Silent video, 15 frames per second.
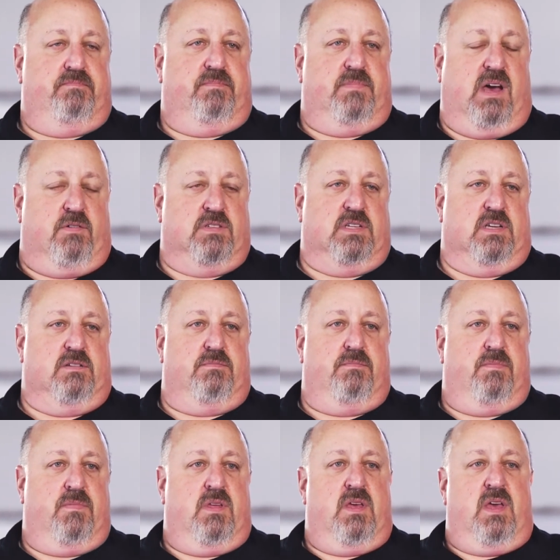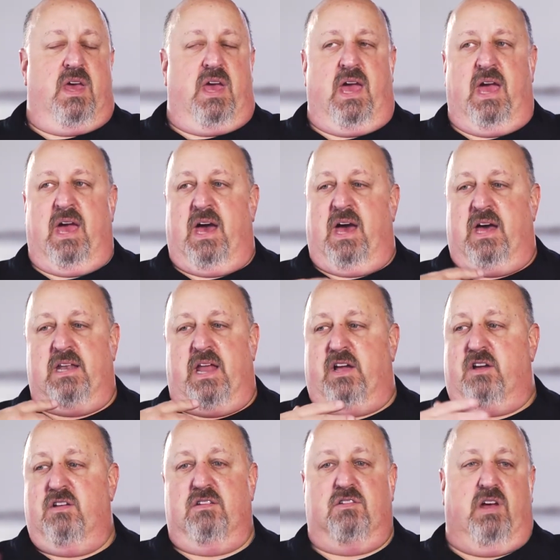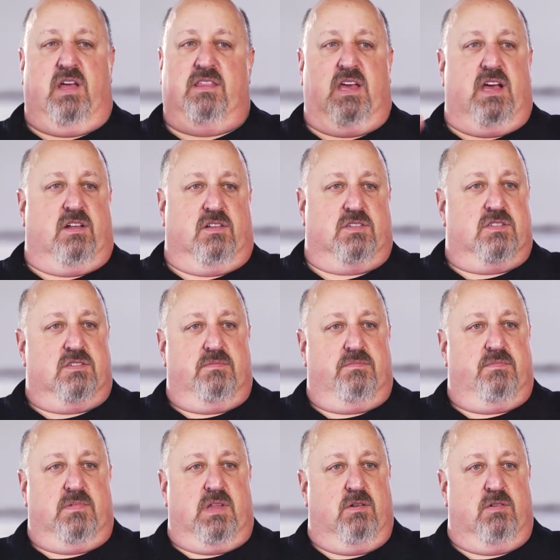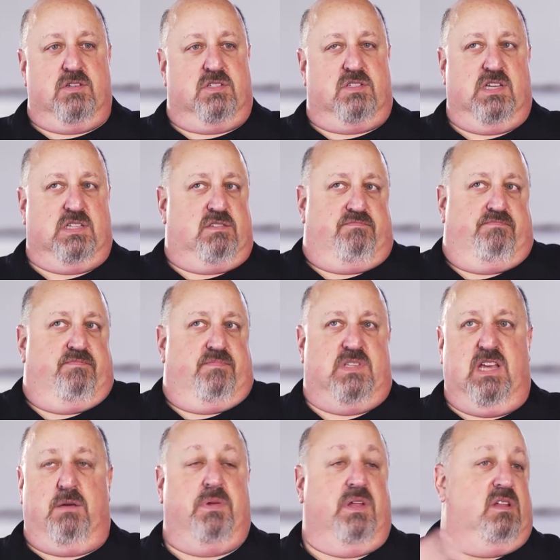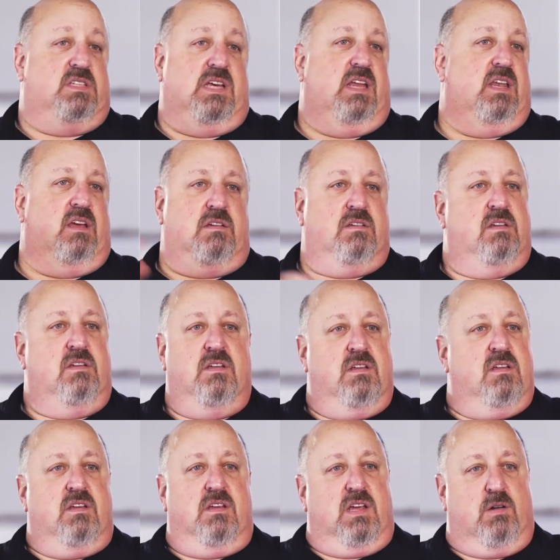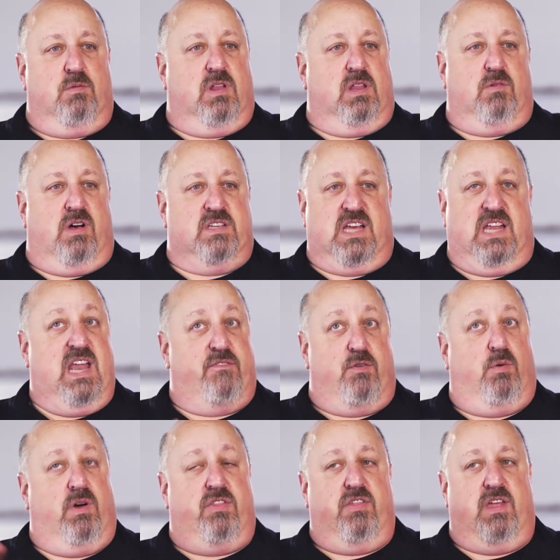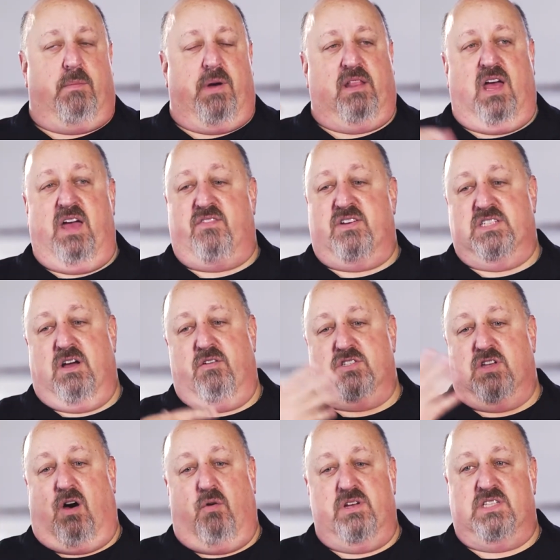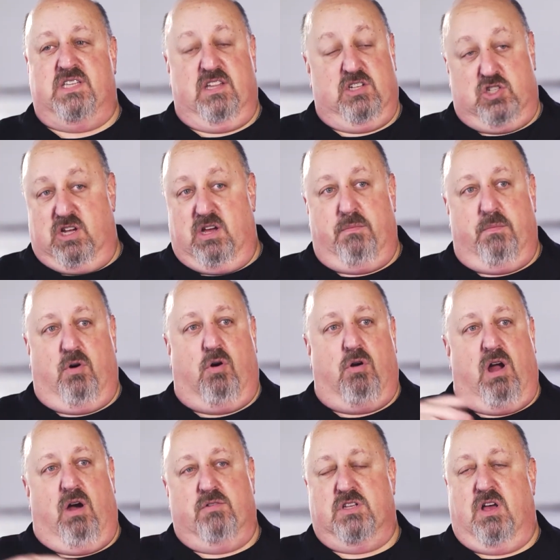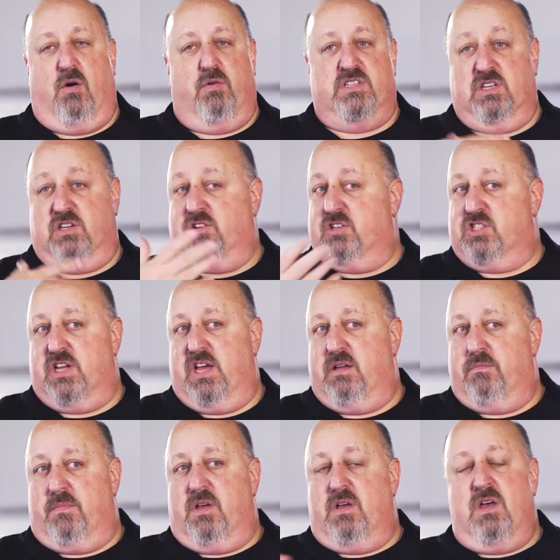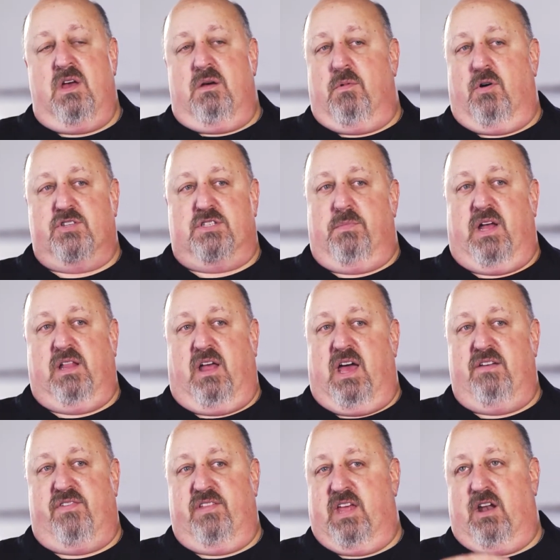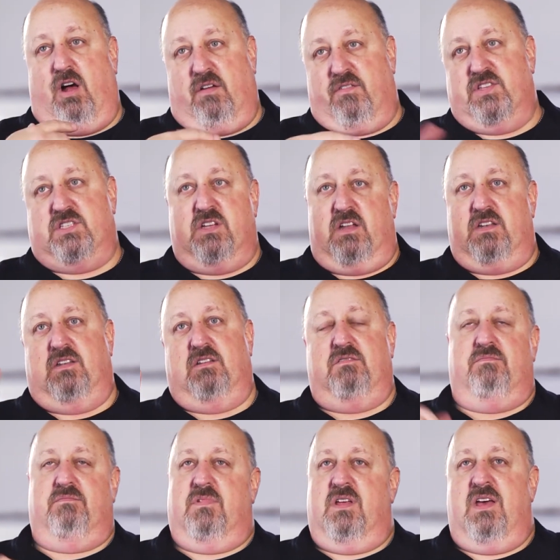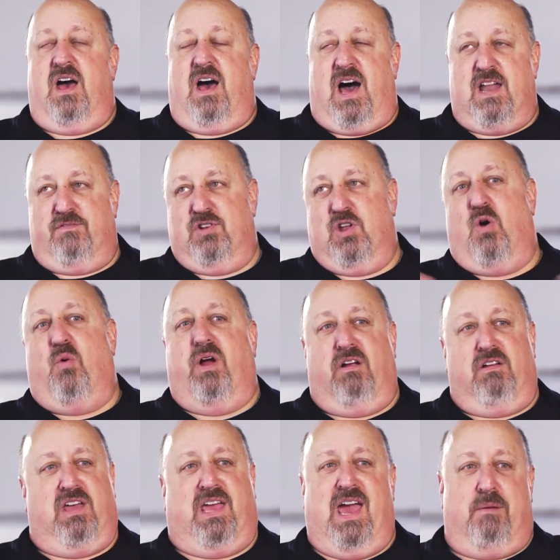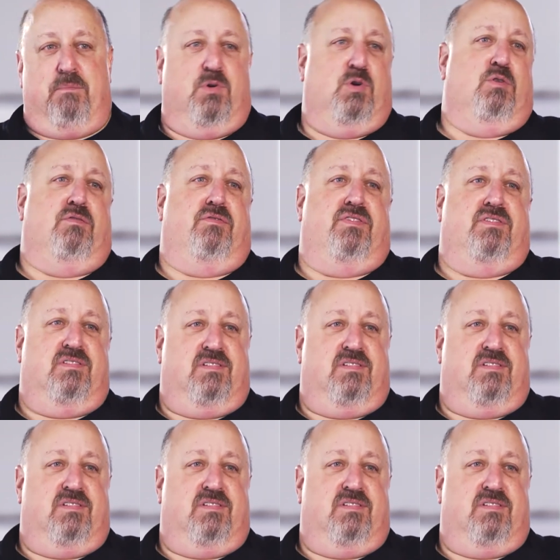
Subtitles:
That was it. And I couldn't do anything else. It was just debilitating. It really was. I never went through that in my life because I was always in the gym or I was always in good shape most of my life, and then all of a sudden, out of nowhere, you can't move.